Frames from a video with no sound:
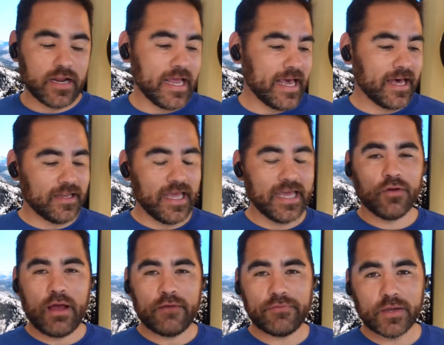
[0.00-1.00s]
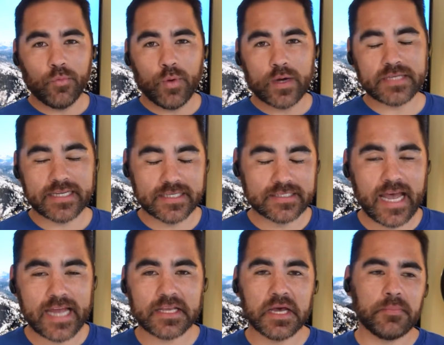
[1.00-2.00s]
I had a graphic website
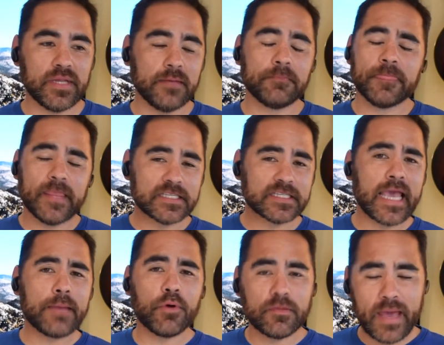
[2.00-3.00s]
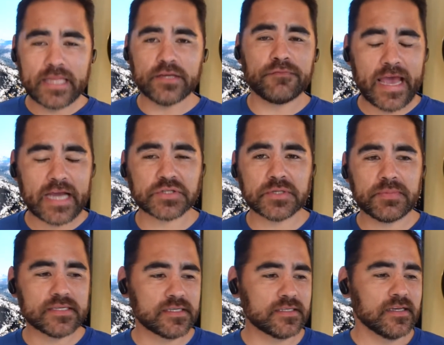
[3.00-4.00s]
design company, a skateboard manufacturing
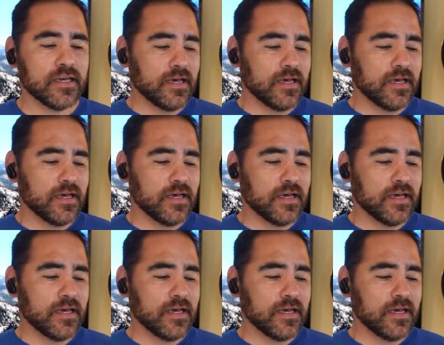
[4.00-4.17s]
business,